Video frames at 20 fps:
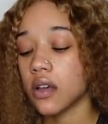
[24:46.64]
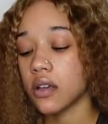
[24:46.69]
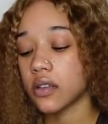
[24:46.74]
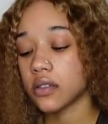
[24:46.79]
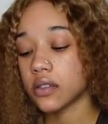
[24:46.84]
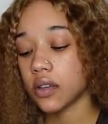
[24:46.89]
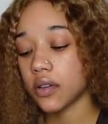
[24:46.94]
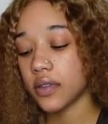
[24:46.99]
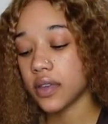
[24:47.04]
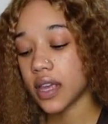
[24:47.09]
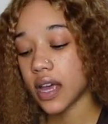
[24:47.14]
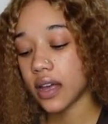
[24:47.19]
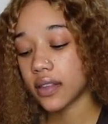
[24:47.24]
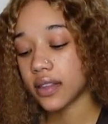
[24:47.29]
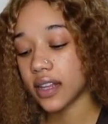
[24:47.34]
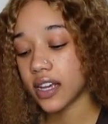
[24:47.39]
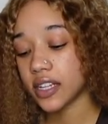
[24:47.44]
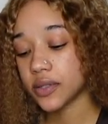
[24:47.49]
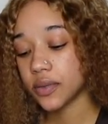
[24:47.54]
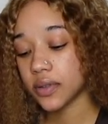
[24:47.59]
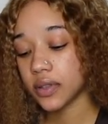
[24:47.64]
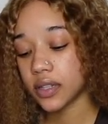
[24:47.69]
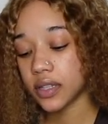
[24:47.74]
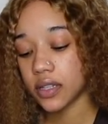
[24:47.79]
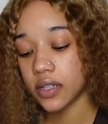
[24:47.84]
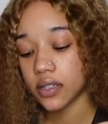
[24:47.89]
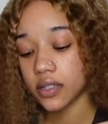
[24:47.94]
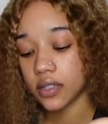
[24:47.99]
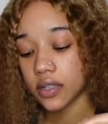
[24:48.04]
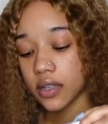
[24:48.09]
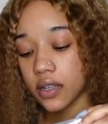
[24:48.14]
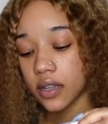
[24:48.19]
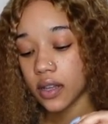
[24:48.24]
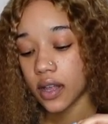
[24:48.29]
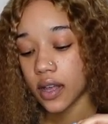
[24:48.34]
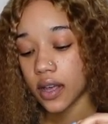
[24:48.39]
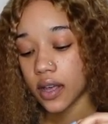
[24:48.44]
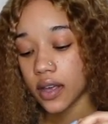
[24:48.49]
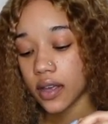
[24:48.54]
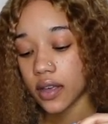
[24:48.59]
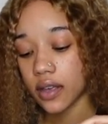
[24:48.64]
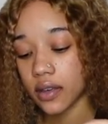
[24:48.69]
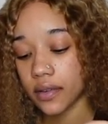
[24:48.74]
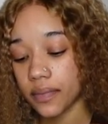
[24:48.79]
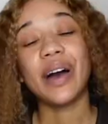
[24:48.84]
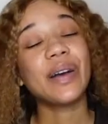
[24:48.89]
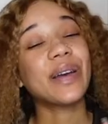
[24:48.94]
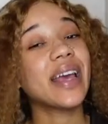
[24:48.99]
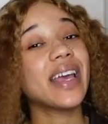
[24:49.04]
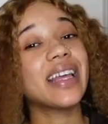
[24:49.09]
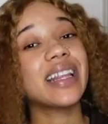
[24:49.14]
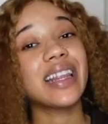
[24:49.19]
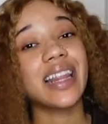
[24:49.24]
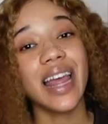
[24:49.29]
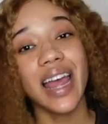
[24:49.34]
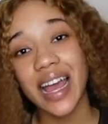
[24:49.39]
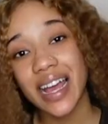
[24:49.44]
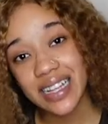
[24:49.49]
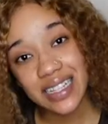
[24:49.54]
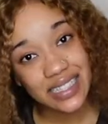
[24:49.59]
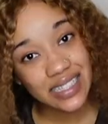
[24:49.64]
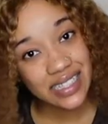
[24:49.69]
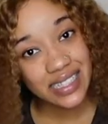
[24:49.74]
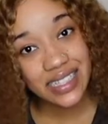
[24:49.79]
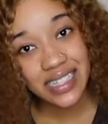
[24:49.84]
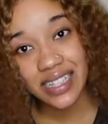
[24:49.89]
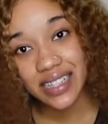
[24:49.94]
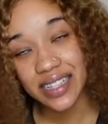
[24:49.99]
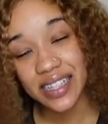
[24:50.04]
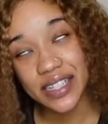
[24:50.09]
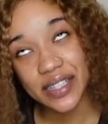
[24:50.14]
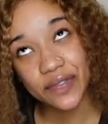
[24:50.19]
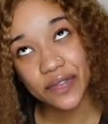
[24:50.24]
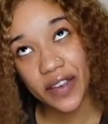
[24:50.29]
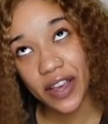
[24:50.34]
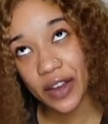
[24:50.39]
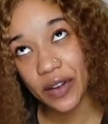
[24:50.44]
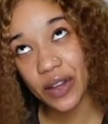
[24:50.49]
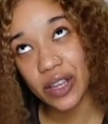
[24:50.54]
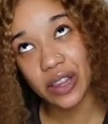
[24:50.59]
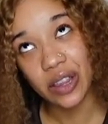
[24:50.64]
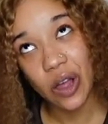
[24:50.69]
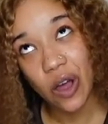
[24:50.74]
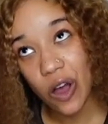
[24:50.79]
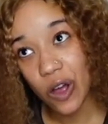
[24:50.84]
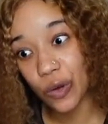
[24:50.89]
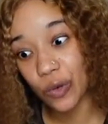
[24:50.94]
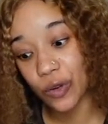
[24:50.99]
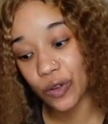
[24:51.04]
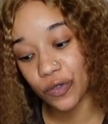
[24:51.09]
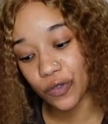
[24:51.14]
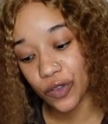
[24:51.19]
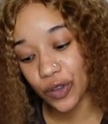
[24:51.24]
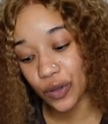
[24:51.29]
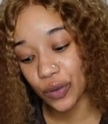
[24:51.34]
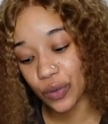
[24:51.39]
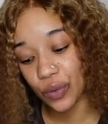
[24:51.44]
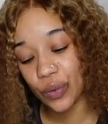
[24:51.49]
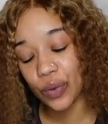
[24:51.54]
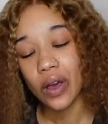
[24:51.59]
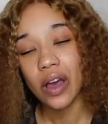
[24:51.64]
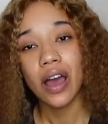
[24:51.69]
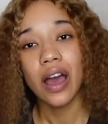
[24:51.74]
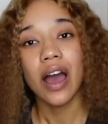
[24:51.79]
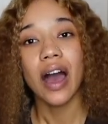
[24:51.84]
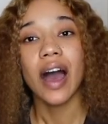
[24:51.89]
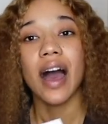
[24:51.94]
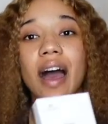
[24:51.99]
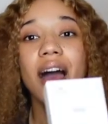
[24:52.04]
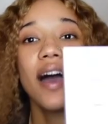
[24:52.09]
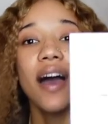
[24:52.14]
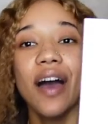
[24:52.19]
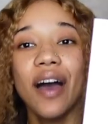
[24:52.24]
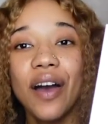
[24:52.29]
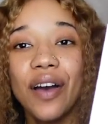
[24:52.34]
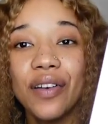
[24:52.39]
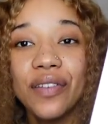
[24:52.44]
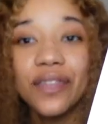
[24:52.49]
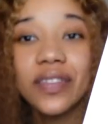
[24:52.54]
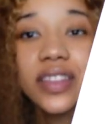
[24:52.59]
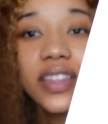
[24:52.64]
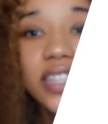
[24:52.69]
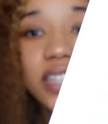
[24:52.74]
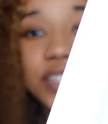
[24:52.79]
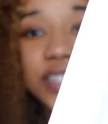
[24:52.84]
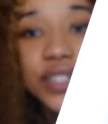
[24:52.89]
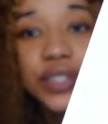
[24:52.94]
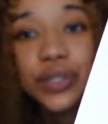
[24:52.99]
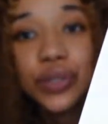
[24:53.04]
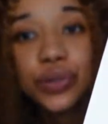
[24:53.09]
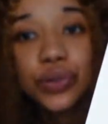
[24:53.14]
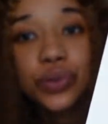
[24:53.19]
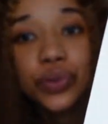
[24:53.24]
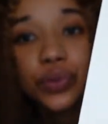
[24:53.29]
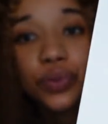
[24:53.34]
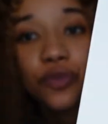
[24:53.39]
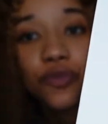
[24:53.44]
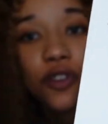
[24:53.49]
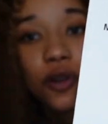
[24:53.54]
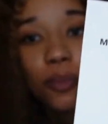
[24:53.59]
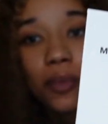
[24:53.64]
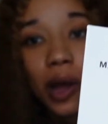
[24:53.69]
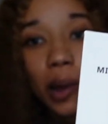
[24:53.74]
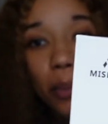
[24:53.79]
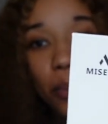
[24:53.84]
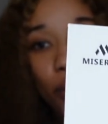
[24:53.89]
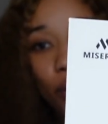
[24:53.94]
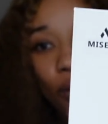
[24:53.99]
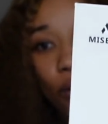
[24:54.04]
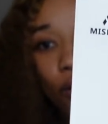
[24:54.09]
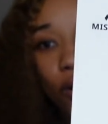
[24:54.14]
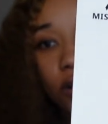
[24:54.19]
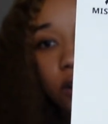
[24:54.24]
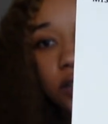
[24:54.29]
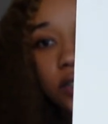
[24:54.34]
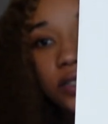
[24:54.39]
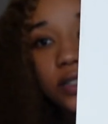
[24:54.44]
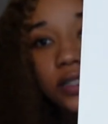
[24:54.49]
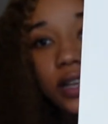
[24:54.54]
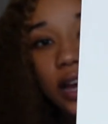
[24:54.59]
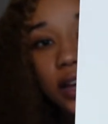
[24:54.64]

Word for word: So yeah, that's what these look like. Okay, lastly, in this very long review, I have this too for my pores.